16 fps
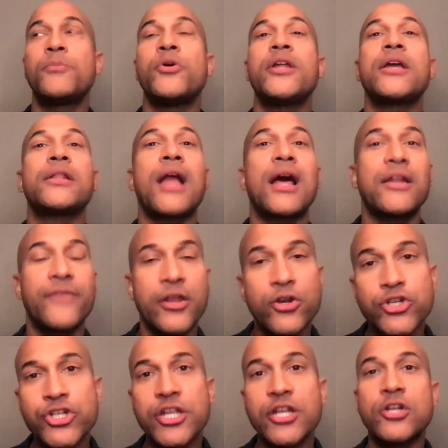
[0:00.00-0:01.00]
putting a lot of
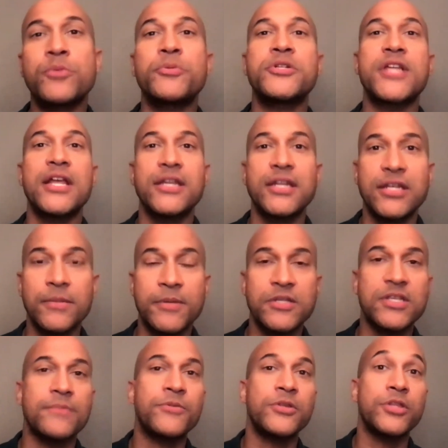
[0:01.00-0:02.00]
energy into pretending to be
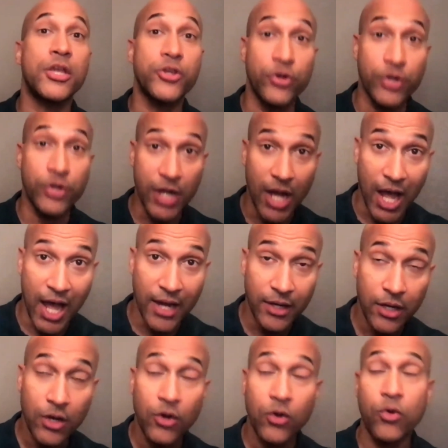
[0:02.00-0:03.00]
something that you're
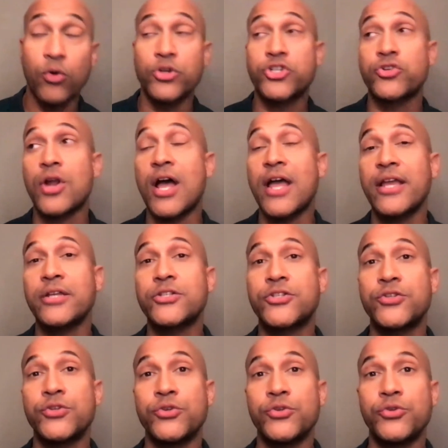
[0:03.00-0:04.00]
not, or trying
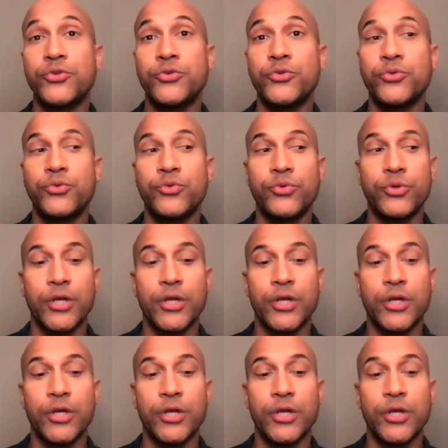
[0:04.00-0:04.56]
to